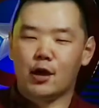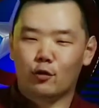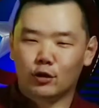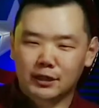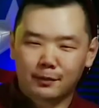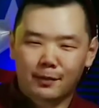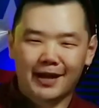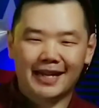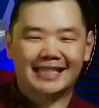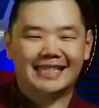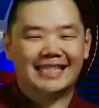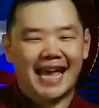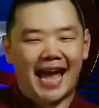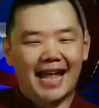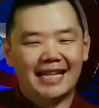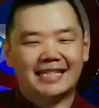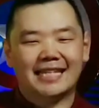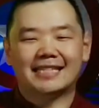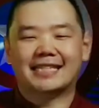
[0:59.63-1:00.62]
It was about as
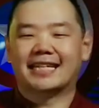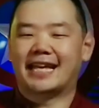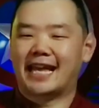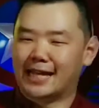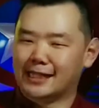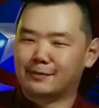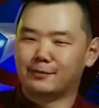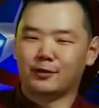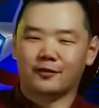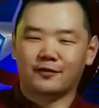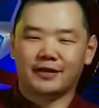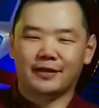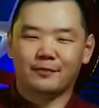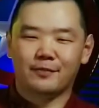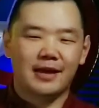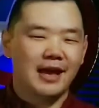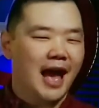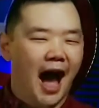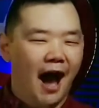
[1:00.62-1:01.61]
tense as a kid's
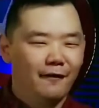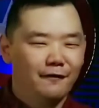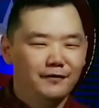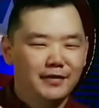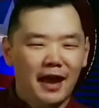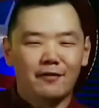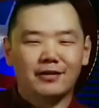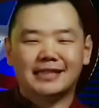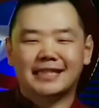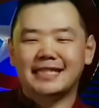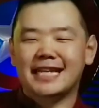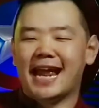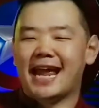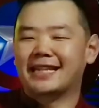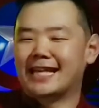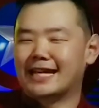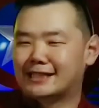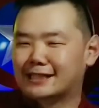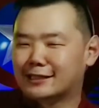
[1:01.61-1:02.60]
movie. I've never seen
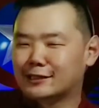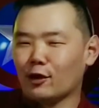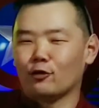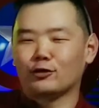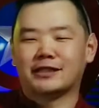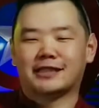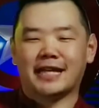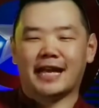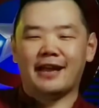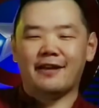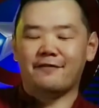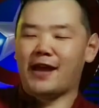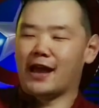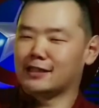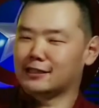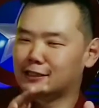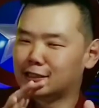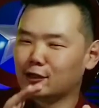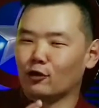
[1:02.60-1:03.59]
anything so
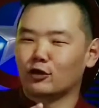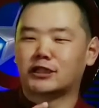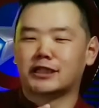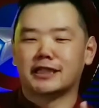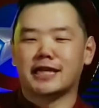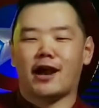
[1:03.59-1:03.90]
safe and so